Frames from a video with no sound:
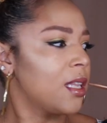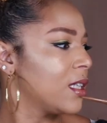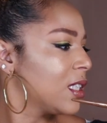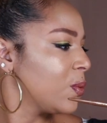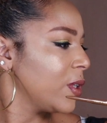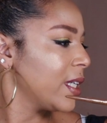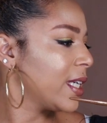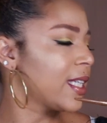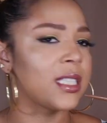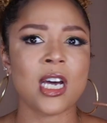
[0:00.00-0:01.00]
This one
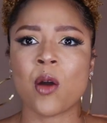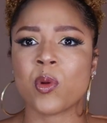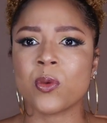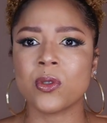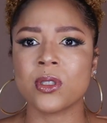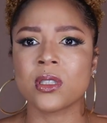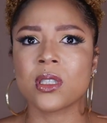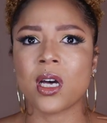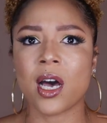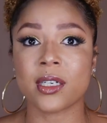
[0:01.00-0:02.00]
is comparable to
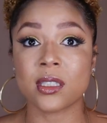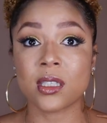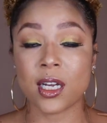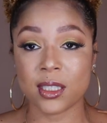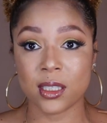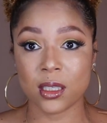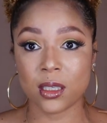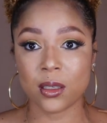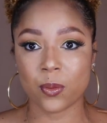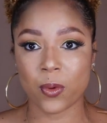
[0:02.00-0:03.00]
the
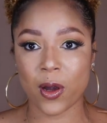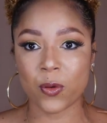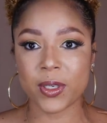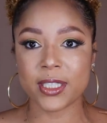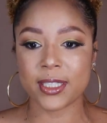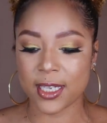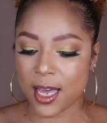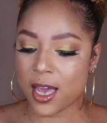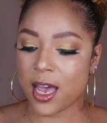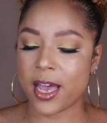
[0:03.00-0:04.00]
Anastasia Brow Wiz
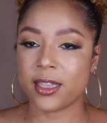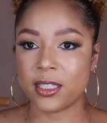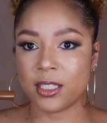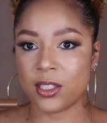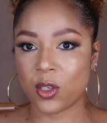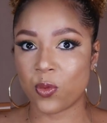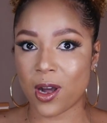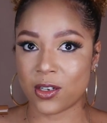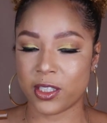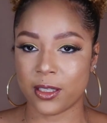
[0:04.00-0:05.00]
and this is their
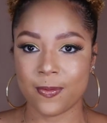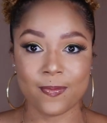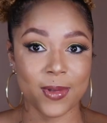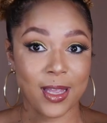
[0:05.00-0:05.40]
brow gel.